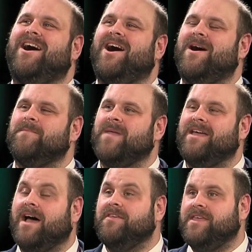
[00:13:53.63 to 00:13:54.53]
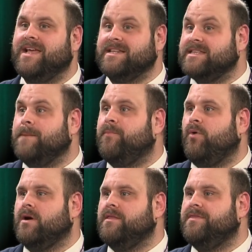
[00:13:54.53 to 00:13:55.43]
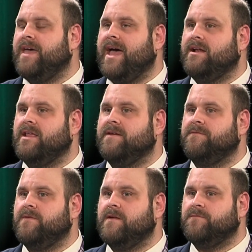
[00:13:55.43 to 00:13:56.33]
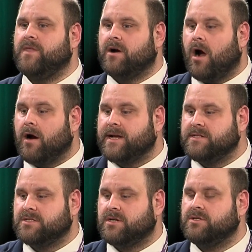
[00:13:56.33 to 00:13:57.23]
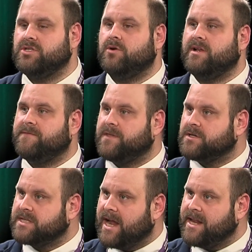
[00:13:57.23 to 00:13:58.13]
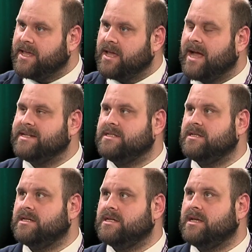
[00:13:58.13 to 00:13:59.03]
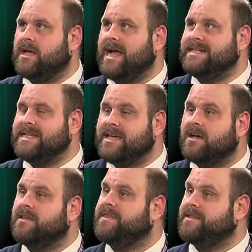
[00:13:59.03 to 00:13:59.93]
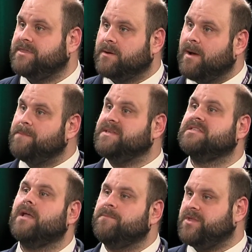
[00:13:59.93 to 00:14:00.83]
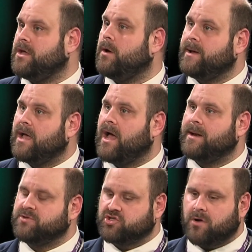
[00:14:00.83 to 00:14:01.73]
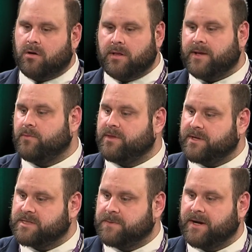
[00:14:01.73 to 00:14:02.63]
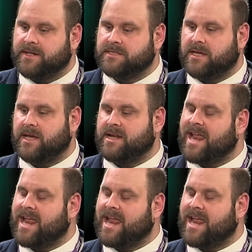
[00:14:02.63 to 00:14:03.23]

I think it's important that if there are concerns noted, if there's any idea that there might be something going on, I'm struggling with experiencing and